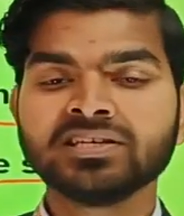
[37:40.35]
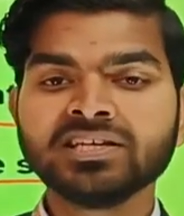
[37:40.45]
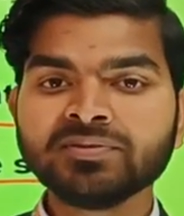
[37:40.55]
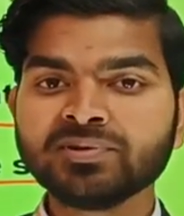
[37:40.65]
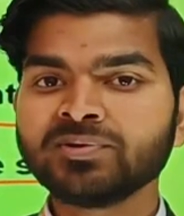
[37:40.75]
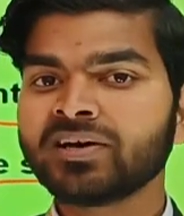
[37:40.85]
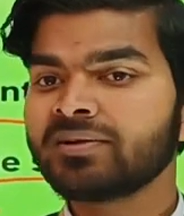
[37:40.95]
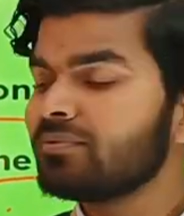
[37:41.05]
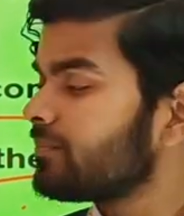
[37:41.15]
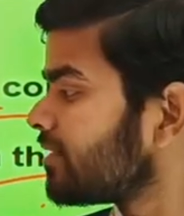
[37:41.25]
If you are
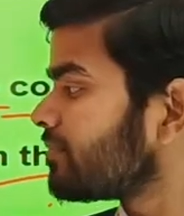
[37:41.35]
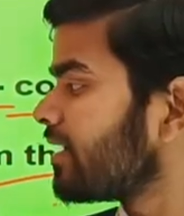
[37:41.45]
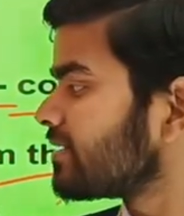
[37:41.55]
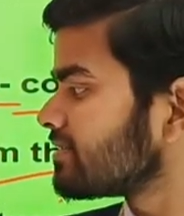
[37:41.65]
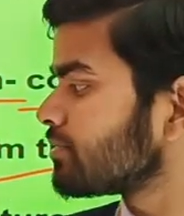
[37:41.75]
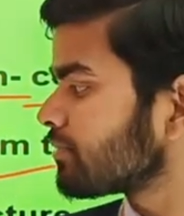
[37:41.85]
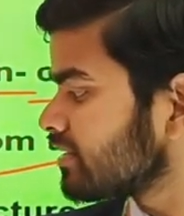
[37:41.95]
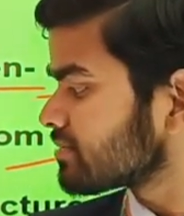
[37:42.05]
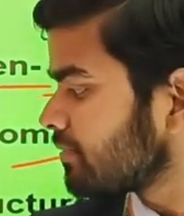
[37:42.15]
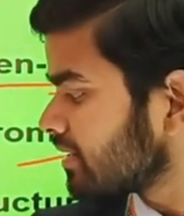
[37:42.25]
remember what is
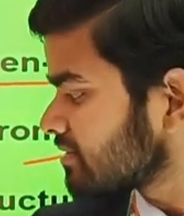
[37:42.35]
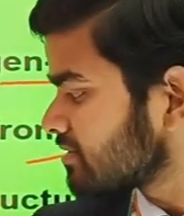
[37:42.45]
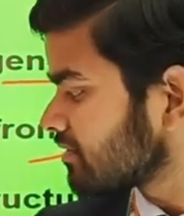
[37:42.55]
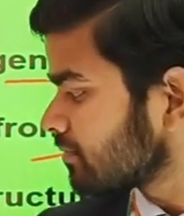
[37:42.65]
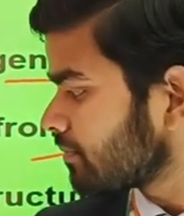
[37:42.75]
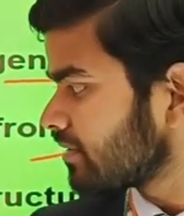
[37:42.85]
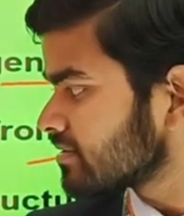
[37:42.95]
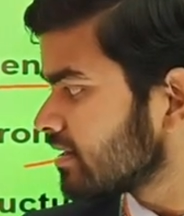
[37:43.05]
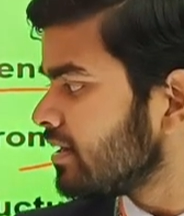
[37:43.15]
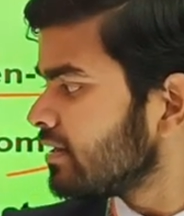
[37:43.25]
nucleus, what is
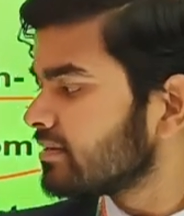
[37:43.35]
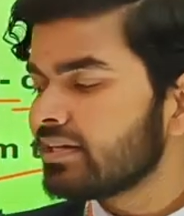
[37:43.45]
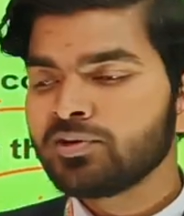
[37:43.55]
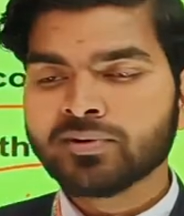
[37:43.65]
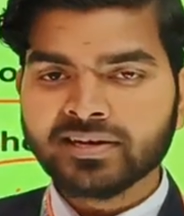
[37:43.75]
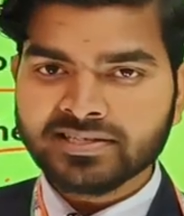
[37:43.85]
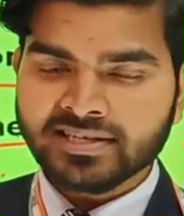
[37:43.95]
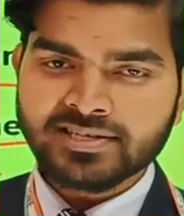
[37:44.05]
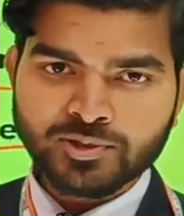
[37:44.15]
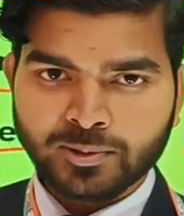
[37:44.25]
cytoplasm, then you can
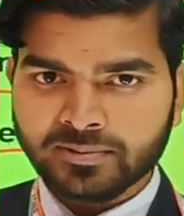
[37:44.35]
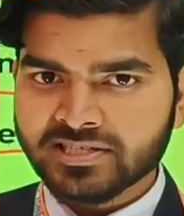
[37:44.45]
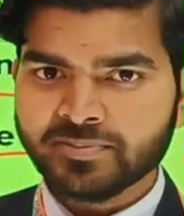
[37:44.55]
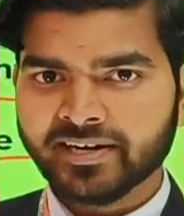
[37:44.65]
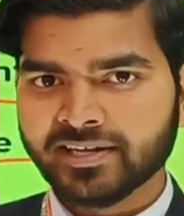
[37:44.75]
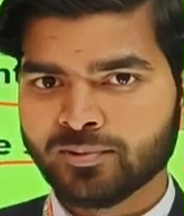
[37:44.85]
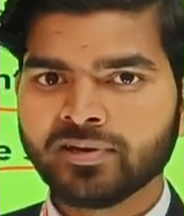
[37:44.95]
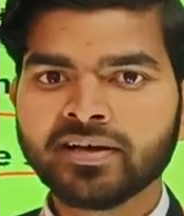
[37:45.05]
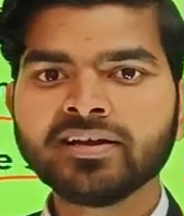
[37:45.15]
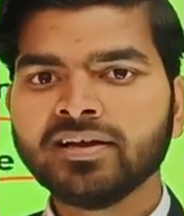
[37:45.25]
easily solve these
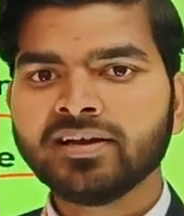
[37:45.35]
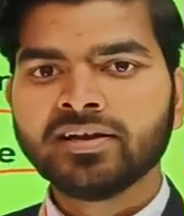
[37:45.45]
particular